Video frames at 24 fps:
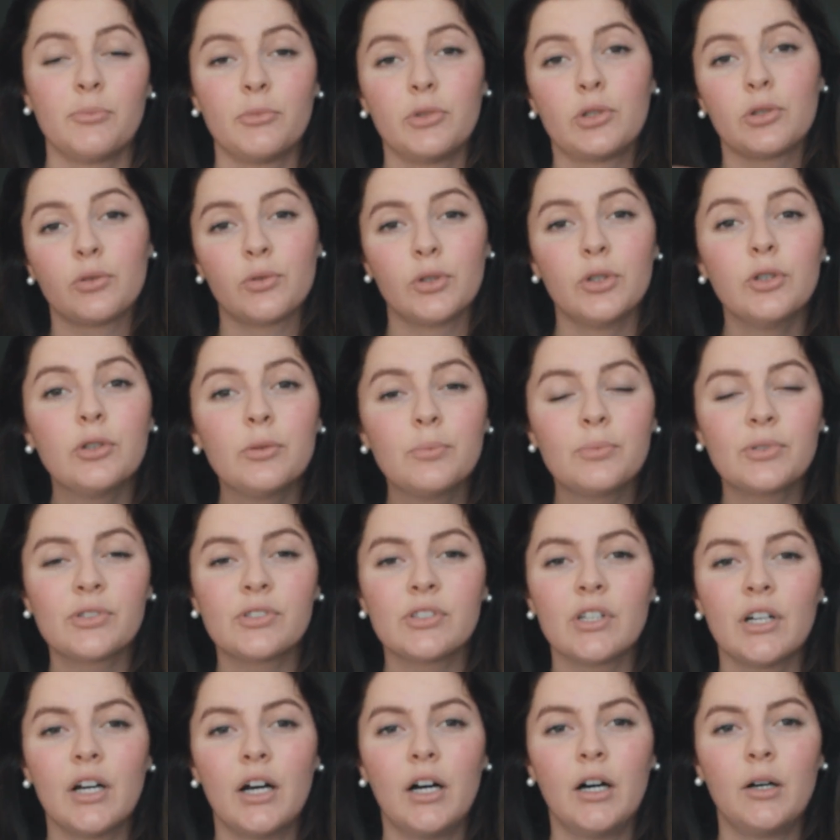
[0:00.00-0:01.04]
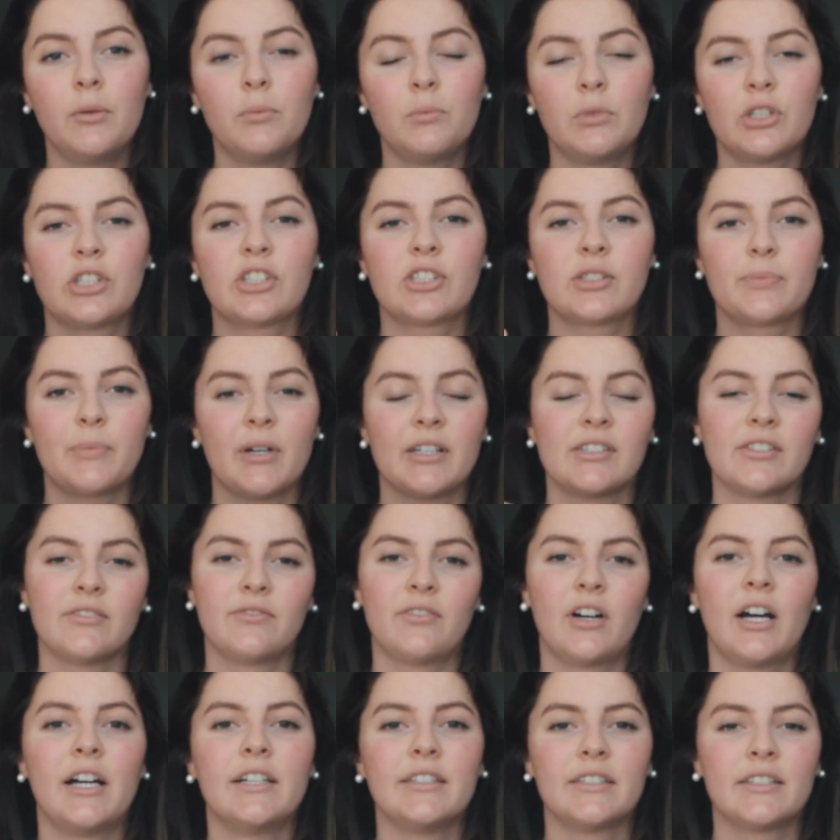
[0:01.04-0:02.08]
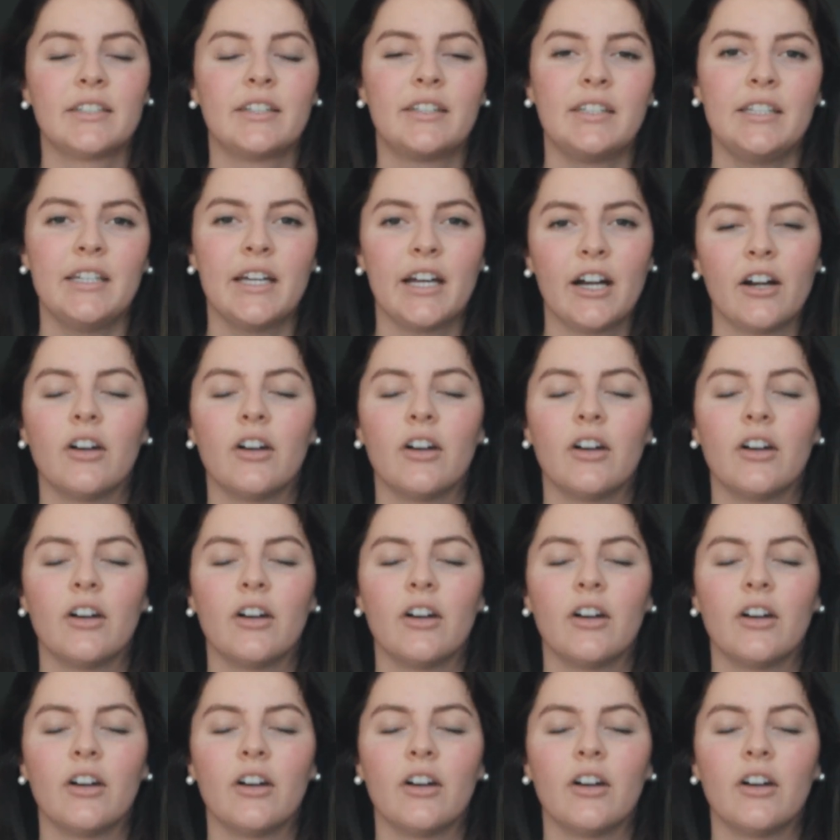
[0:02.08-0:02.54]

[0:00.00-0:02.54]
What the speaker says: groups which specify into the